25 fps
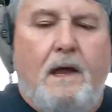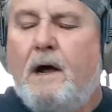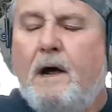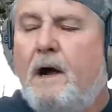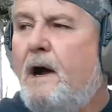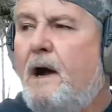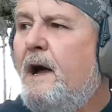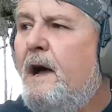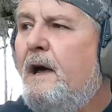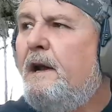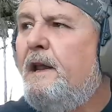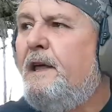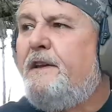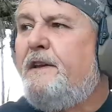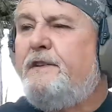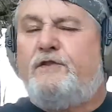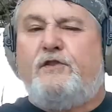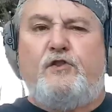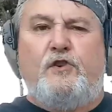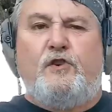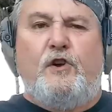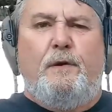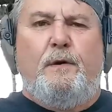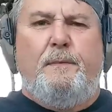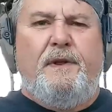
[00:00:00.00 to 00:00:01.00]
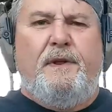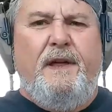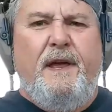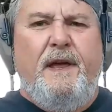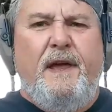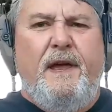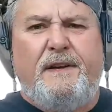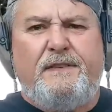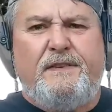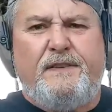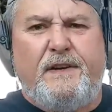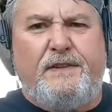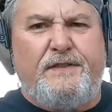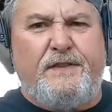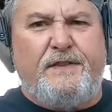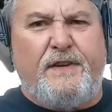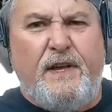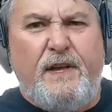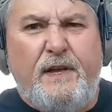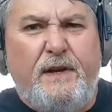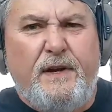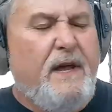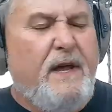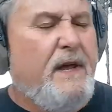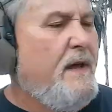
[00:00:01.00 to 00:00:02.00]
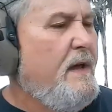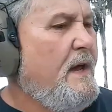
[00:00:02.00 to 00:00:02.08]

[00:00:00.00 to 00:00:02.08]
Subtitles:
Alright, ladies and gentlemen, as I said,